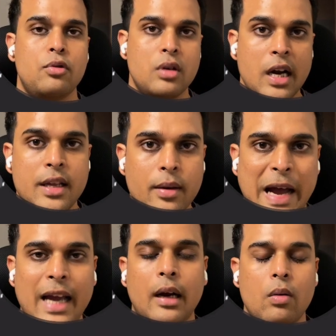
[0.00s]
to run in the
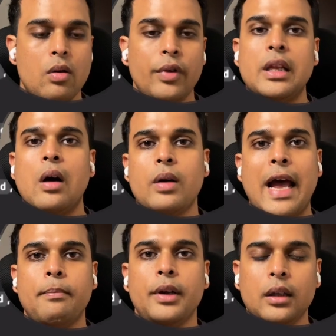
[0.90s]
background without
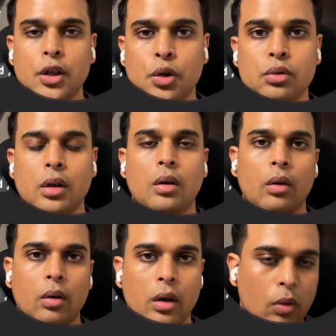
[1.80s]
hampering the user
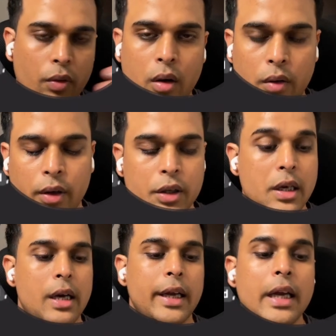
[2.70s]
or overall
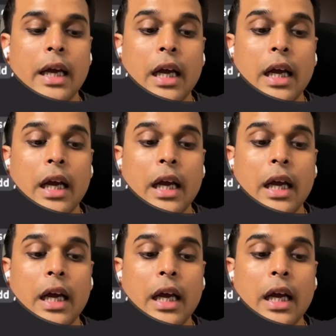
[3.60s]
functionality,